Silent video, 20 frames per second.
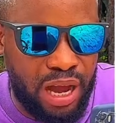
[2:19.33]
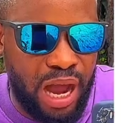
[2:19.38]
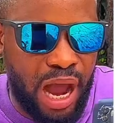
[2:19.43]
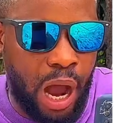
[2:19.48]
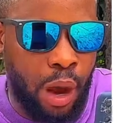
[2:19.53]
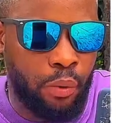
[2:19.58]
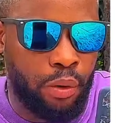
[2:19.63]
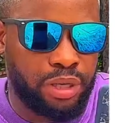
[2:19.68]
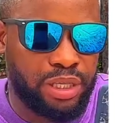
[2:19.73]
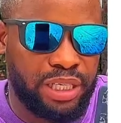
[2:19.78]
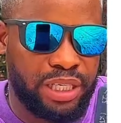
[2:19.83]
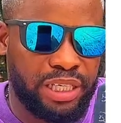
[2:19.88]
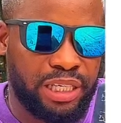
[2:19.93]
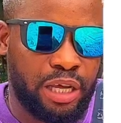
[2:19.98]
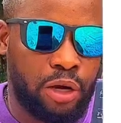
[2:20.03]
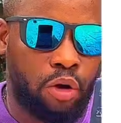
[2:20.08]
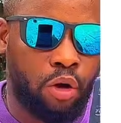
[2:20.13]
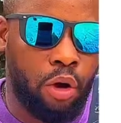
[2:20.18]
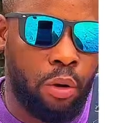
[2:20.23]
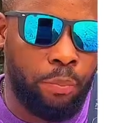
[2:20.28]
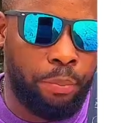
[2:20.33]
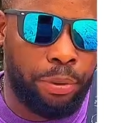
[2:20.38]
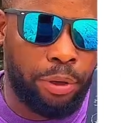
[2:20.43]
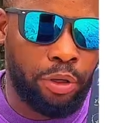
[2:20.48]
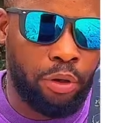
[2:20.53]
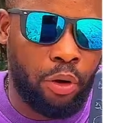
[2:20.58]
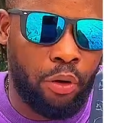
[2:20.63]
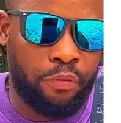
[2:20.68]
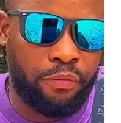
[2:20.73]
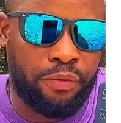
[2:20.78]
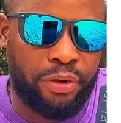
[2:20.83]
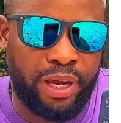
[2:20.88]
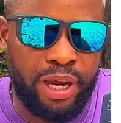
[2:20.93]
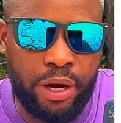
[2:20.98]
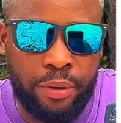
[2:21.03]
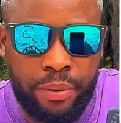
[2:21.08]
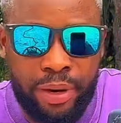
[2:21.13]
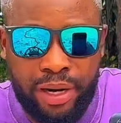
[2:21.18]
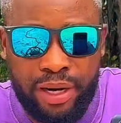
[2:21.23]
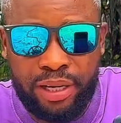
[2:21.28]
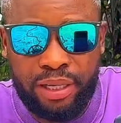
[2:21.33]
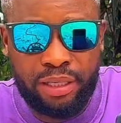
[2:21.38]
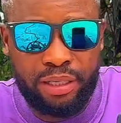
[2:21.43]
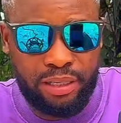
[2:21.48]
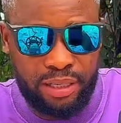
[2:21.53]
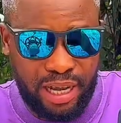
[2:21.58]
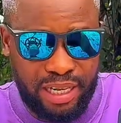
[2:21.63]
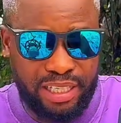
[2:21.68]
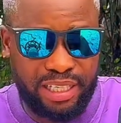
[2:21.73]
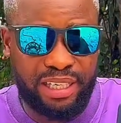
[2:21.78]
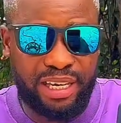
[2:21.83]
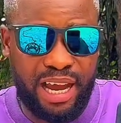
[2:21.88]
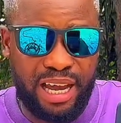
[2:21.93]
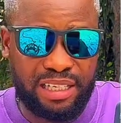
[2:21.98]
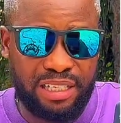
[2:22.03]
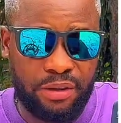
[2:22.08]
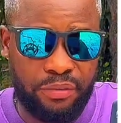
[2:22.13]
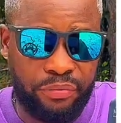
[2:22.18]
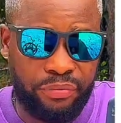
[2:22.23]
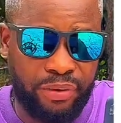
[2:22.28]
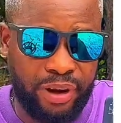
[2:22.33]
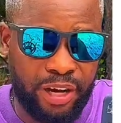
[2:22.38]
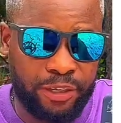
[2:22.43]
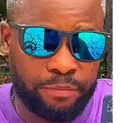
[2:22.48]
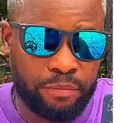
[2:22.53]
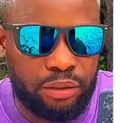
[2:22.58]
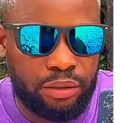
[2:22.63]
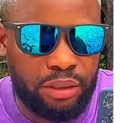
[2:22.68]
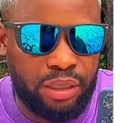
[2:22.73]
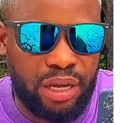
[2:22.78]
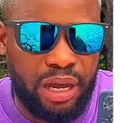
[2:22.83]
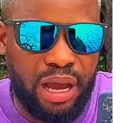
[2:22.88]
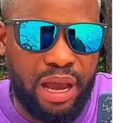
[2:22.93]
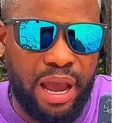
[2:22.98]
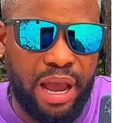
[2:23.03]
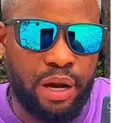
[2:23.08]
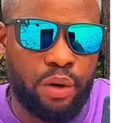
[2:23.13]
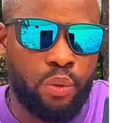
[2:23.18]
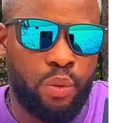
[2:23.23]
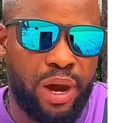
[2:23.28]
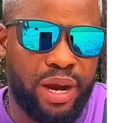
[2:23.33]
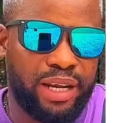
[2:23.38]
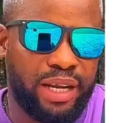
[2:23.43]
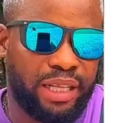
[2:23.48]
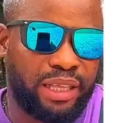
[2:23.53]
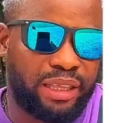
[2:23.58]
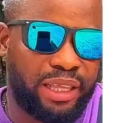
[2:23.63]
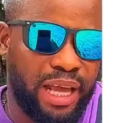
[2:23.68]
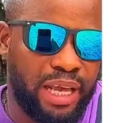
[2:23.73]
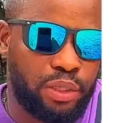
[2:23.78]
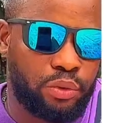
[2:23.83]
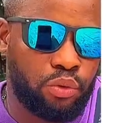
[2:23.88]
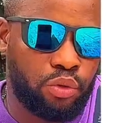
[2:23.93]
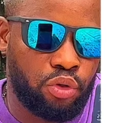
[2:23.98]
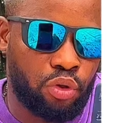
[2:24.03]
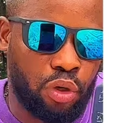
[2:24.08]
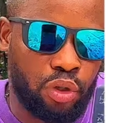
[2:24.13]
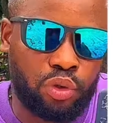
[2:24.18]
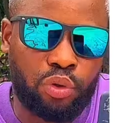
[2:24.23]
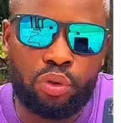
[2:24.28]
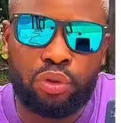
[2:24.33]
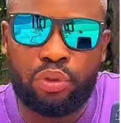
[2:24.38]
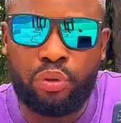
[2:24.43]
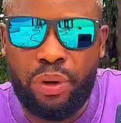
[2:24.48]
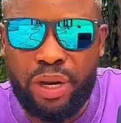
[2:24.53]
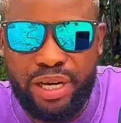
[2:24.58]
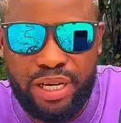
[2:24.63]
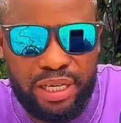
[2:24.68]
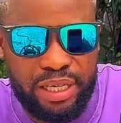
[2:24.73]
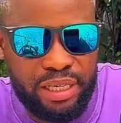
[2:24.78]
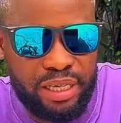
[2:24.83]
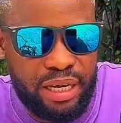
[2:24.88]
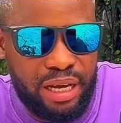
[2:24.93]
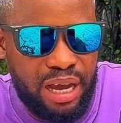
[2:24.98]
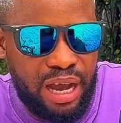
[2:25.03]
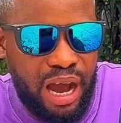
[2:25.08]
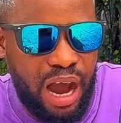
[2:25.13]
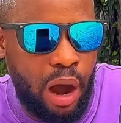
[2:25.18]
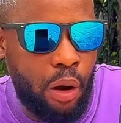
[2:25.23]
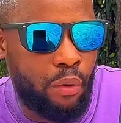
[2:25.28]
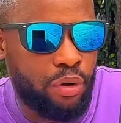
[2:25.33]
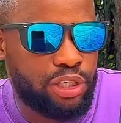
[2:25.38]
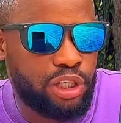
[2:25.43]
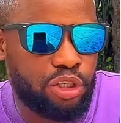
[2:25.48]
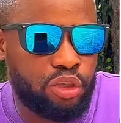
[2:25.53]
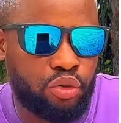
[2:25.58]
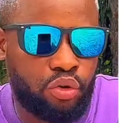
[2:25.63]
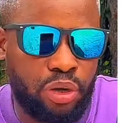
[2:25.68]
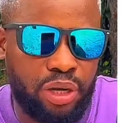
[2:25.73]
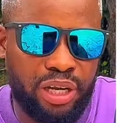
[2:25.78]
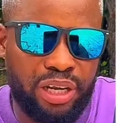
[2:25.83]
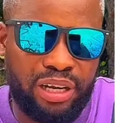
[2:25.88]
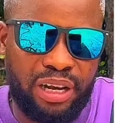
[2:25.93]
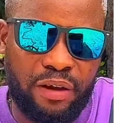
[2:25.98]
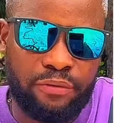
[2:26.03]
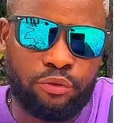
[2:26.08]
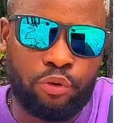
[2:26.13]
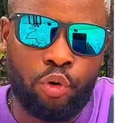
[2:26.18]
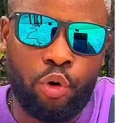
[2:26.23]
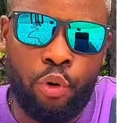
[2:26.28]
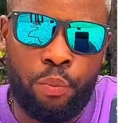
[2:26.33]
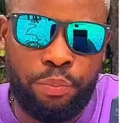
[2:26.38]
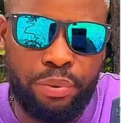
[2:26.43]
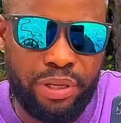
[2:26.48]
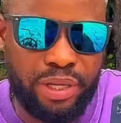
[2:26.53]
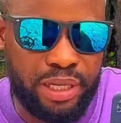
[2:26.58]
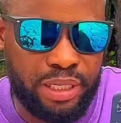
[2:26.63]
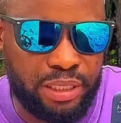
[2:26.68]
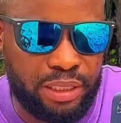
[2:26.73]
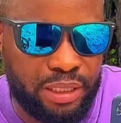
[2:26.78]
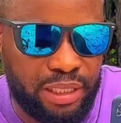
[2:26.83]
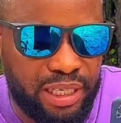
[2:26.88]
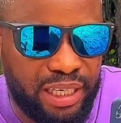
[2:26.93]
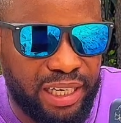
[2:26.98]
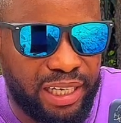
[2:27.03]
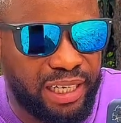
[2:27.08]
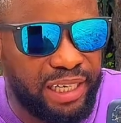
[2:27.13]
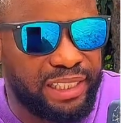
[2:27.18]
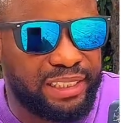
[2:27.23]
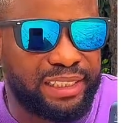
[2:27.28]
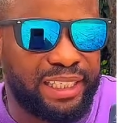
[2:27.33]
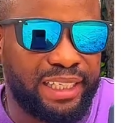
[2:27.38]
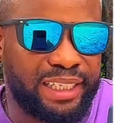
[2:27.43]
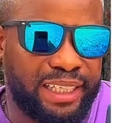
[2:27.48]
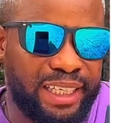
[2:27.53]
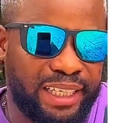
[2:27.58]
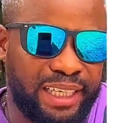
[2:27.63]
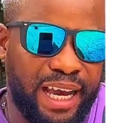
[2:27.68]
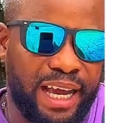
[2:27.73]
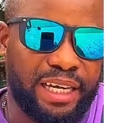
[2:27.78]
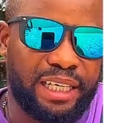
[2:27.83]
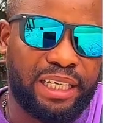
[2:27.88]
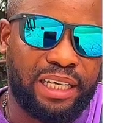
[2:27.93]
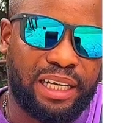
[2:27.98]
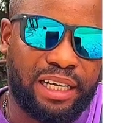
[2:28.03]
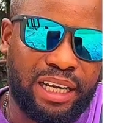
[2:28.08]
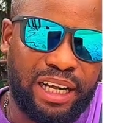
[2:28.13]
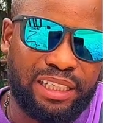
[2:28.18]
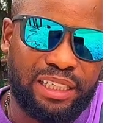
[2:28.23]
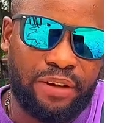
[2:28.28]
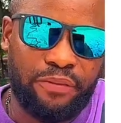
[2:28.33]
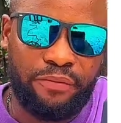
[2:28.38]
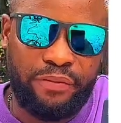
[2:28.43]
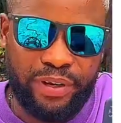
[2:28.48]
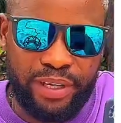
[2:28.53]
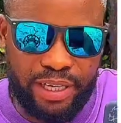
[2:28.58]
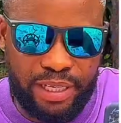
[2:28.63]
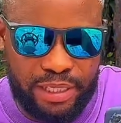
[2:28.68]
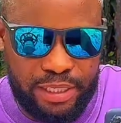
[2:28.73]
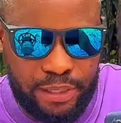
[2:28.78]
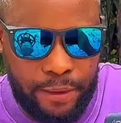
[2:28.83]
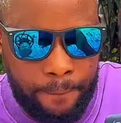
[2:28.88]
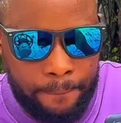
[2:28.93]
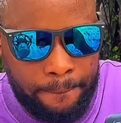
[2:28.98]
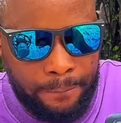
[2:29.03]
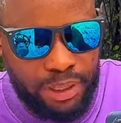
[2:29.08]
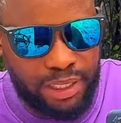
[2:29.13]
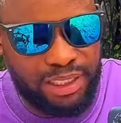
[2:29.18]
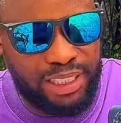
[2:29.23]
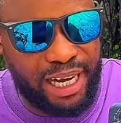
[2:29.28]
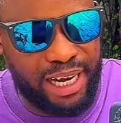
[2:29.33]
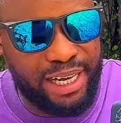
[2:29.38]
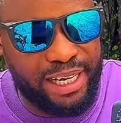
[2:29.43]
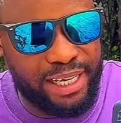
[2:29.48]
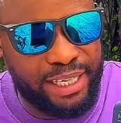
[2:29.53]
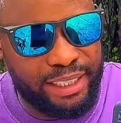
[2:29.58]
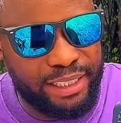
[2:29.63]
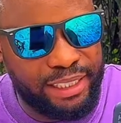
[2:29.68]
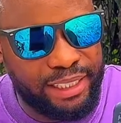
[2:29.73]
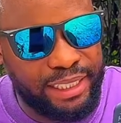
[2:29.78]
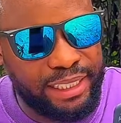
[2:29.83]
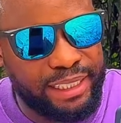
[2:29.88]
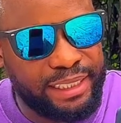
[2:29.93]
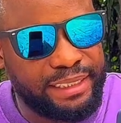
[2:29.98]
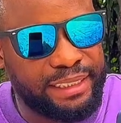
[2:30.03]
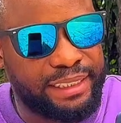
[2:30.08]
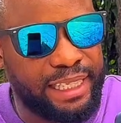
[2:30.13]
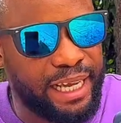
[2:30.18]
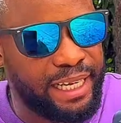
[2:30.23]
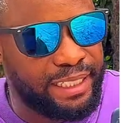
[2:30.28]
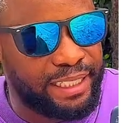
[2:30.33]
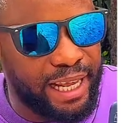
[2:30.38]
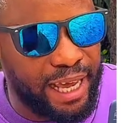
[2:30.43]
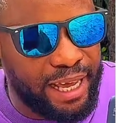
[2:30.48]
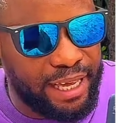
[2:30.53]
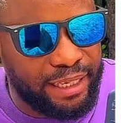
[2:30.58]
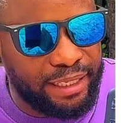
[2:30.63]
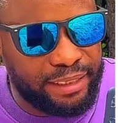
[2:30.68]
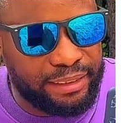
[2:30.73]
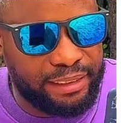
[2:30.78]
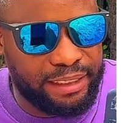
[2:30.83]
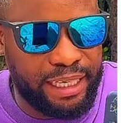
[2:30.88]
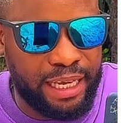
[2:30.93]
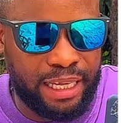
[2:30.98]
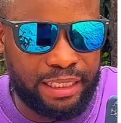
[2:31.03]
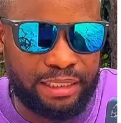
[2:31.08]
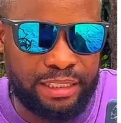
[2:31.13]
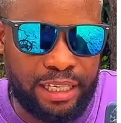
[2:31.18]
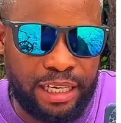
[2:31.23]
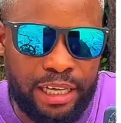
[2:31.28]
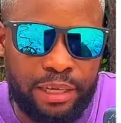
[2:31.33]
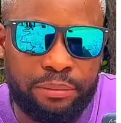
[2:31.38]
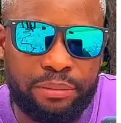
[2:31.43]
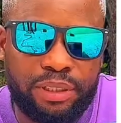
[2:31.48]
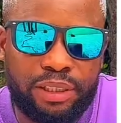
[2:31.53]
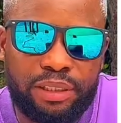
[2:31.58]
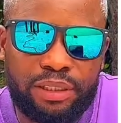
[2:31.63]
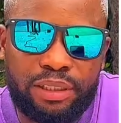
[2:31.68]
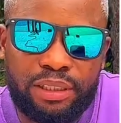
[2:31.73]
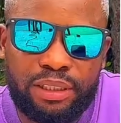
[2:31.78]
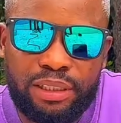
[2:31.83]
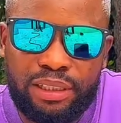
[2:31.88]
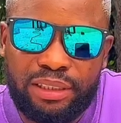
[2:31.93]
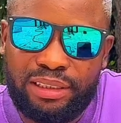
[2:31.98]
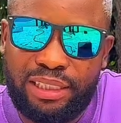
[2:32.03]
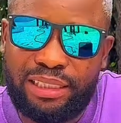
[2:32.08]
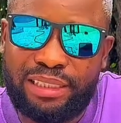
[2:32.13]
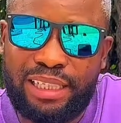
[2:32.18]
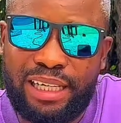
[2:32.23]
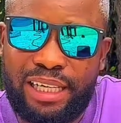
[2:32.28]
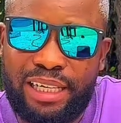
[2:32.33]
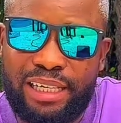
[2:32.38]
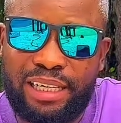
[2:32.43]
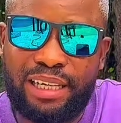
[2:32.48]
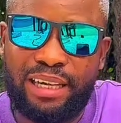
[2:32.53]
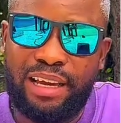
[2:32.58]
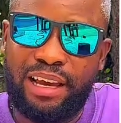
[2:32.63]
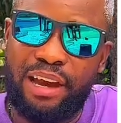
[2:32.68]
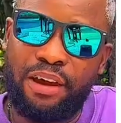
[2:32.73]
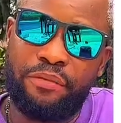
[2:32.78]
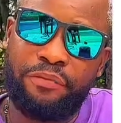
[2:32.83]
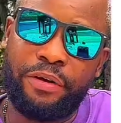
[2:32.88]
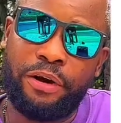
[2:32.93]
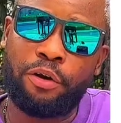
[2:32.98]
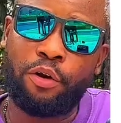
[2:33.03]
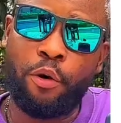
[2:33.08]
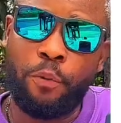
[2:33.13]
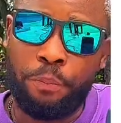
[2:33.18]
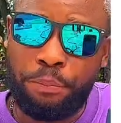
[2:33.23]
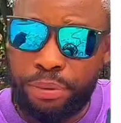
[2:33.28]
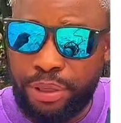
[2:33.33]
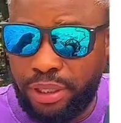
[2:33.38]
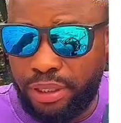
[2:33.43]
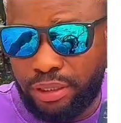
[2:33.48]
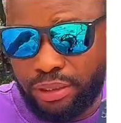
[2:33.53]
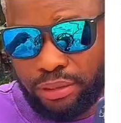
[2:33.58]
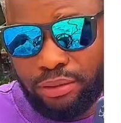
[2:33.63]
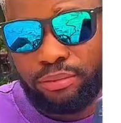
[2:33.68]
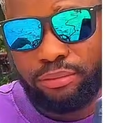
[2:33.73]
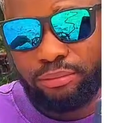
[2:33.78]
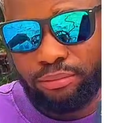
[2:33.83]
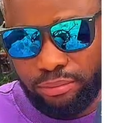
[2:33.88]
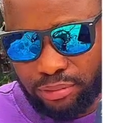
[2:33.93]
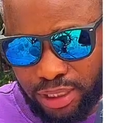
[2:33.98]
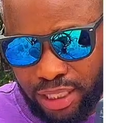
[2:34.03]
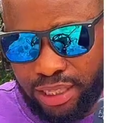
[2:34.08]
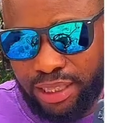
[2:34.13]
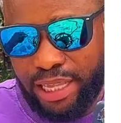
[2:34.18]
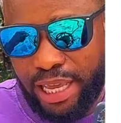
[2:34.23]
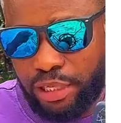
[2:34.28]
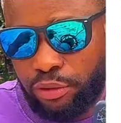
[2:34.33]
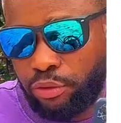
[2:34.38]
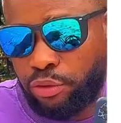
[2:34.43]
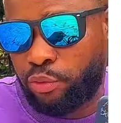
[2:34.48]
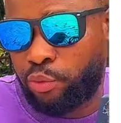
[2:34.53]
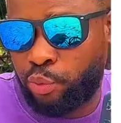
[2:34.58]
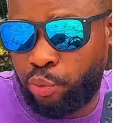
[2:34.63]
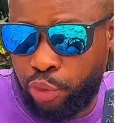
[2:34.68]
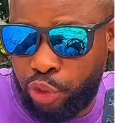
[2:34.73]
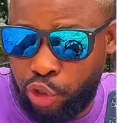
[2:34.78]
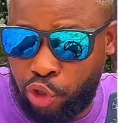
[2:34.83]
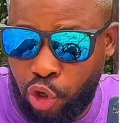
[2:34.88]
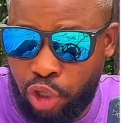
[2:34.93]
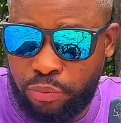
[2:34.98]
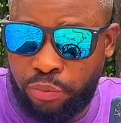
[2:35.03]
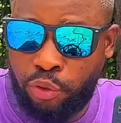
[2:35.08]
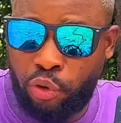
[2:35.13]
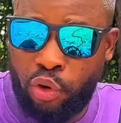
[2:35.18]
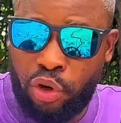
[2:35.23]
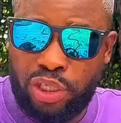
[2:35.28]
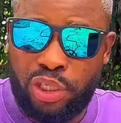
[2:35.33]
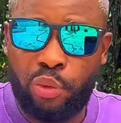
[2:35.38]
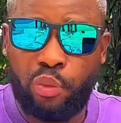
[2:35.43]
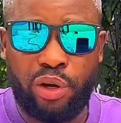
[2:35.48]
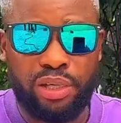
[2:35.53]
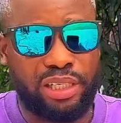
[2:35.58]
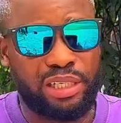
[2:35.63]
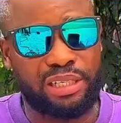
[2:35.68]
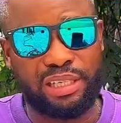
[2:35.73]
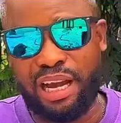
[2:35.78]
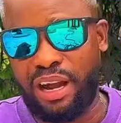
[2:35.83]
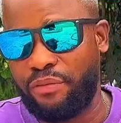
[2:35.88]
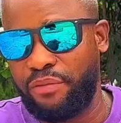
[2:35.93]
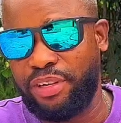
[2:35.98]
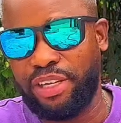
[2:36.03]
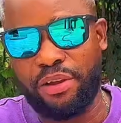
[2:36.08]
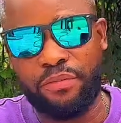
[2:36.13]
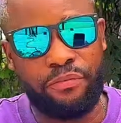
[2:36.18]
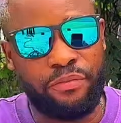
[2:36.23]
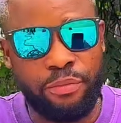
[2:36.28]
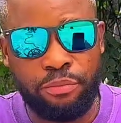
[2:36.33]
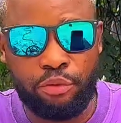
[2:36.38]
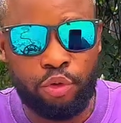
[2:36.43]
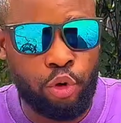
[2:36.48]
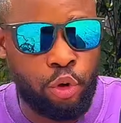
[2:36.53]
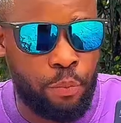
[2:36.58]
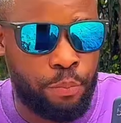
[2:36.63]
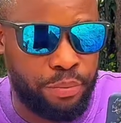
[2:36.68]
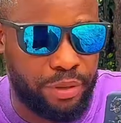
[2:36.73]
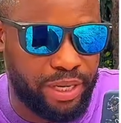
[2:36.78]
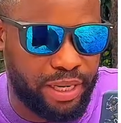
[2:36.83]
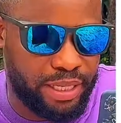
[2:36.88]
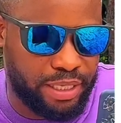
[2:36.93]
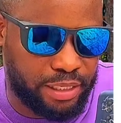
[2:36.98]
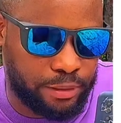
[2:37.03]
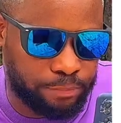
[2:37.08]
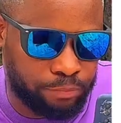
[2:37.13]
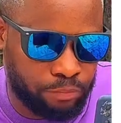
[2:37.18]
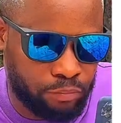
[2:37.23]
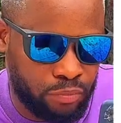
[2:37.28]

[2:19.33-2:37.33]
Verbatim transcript: I was in the company of Karen, I think that's her friend. And when the test results was ready, I wasn't strong enough to open it. She did and declared the verdict. Charlie, it did there, she exclaimed. She said her friend opened the test result because she wasn't having the vim to open it.